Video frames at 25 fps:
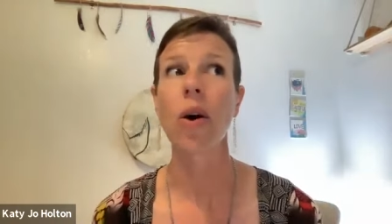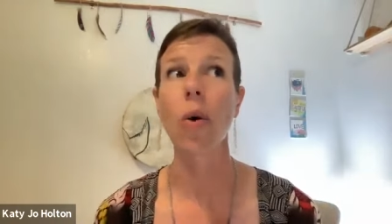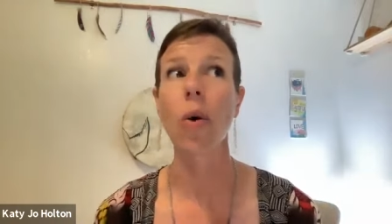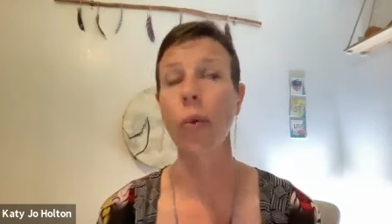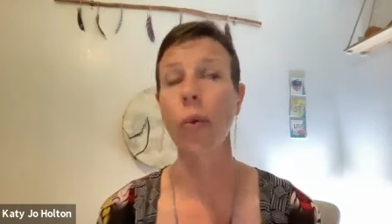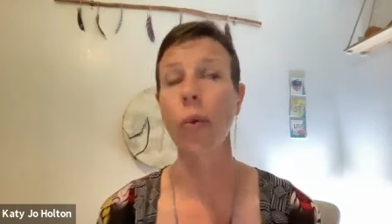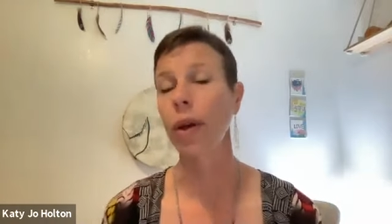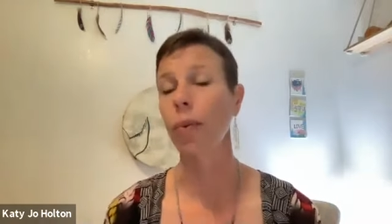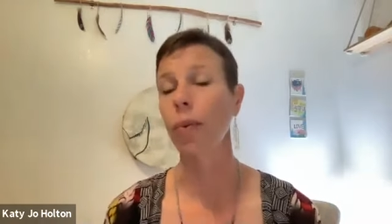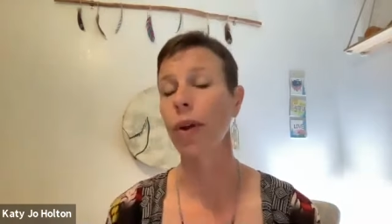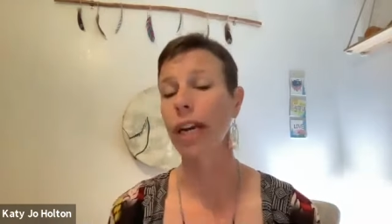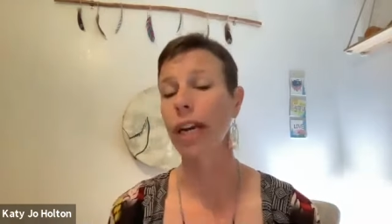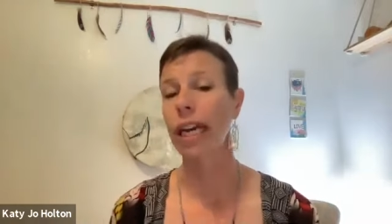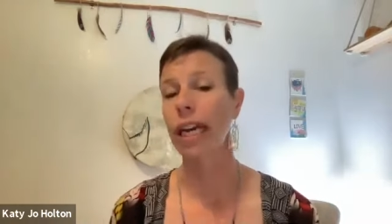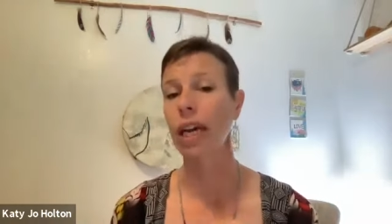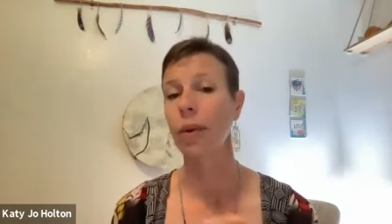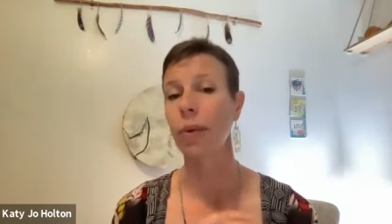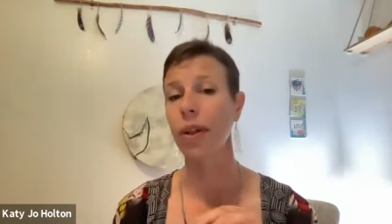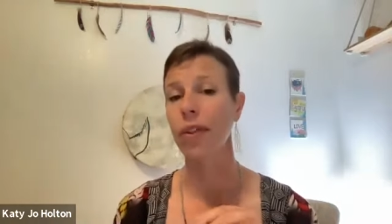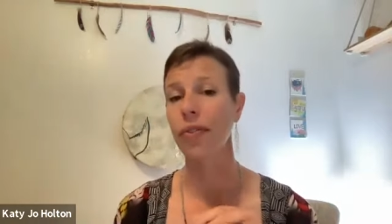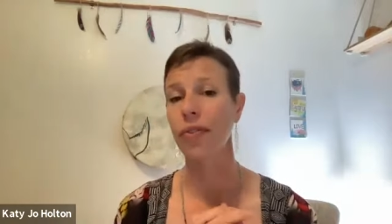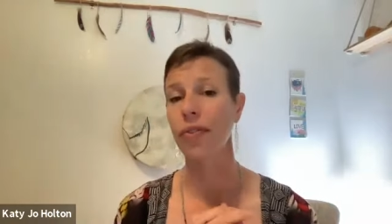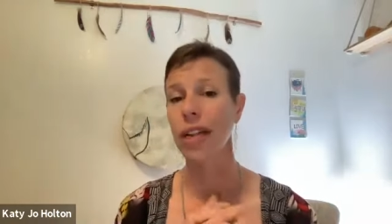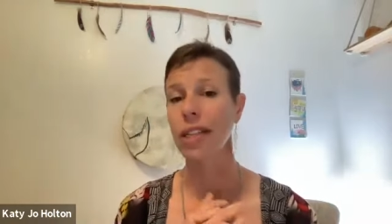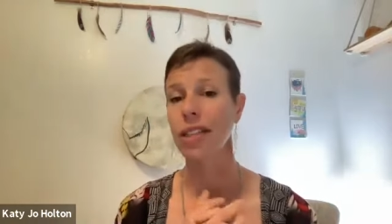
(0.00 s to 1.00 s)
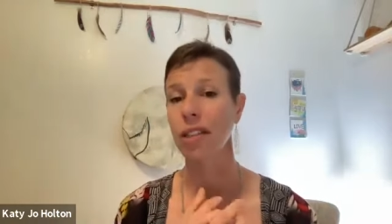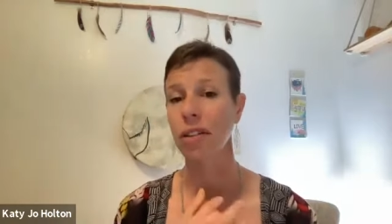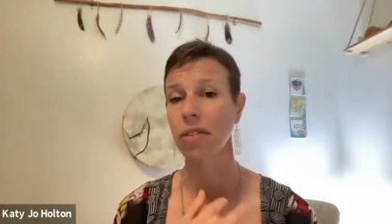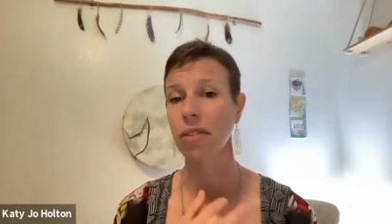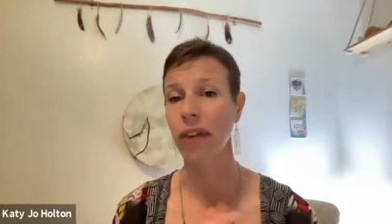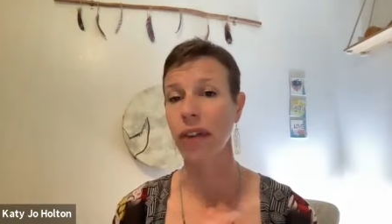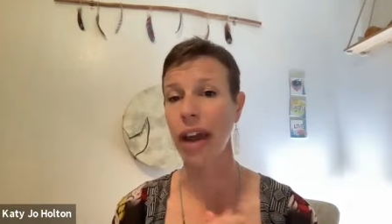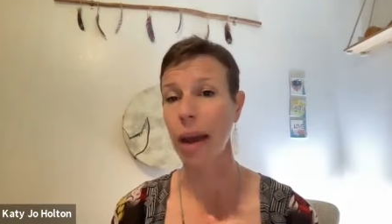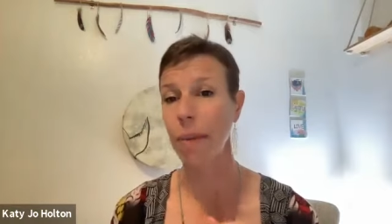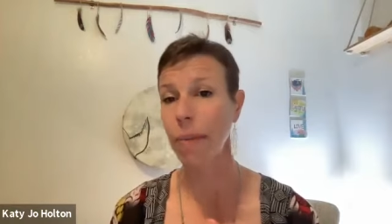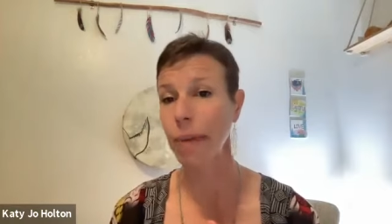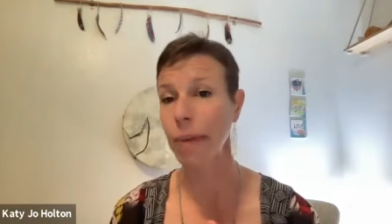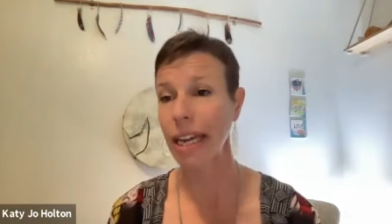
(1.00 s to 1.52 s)
only working with friends and
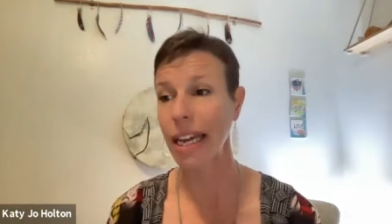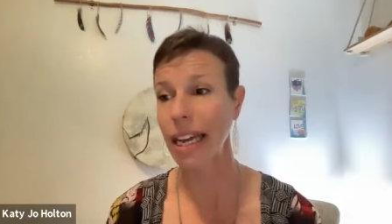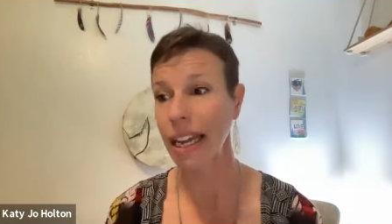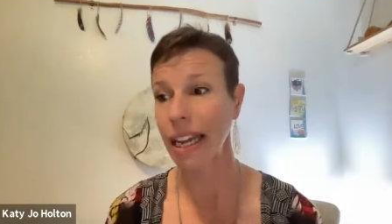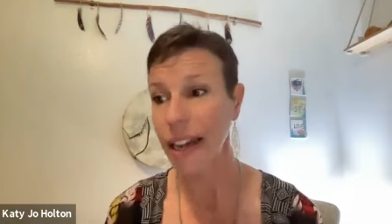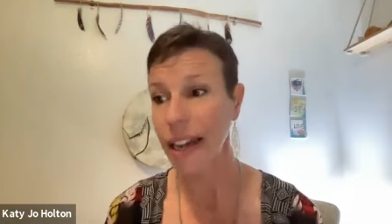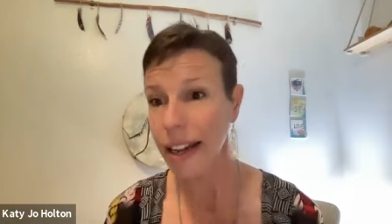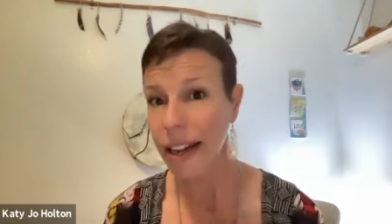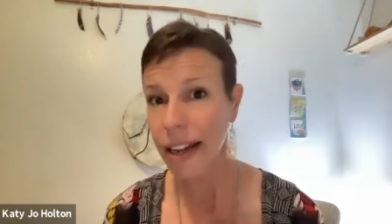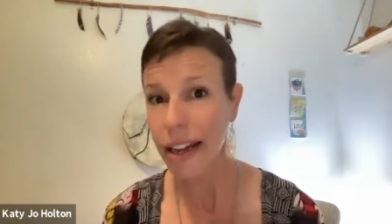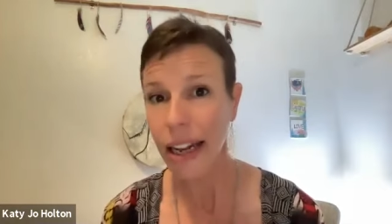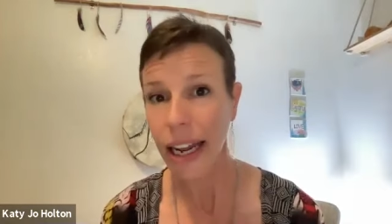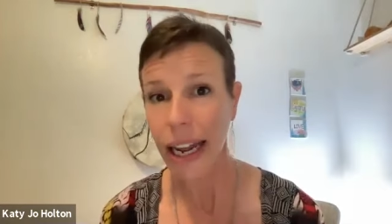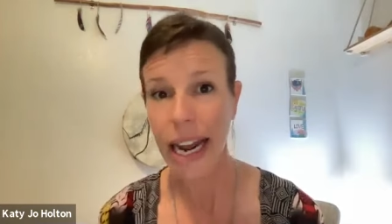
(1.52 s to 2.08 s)
family